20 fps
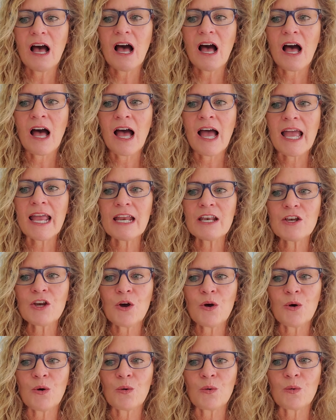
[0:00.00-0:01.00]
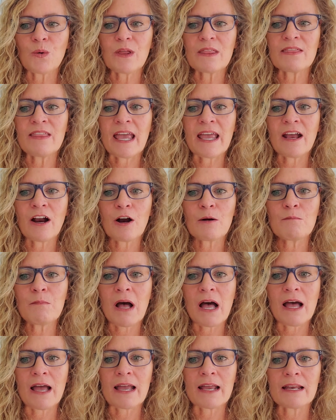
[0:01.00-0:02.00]
I know they are
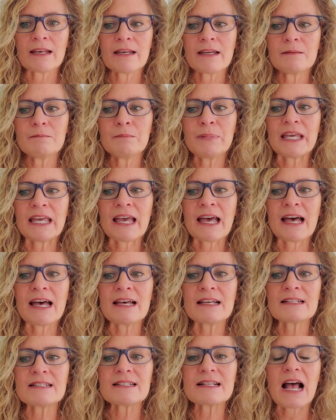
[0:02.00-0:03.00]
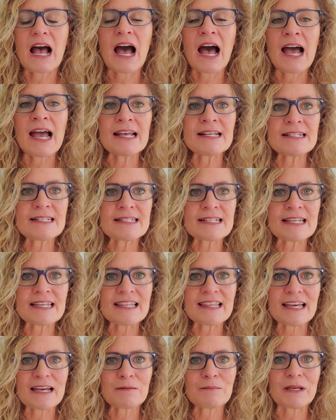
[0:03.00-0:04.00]
mine because I see
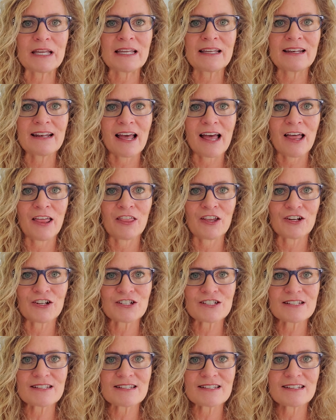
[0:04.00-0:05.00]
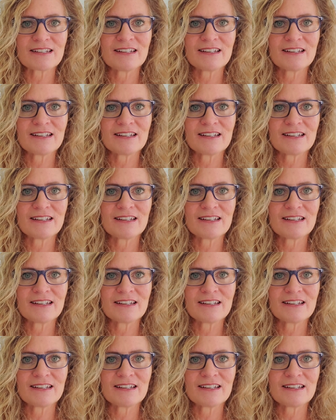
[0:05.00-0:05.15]
them in others.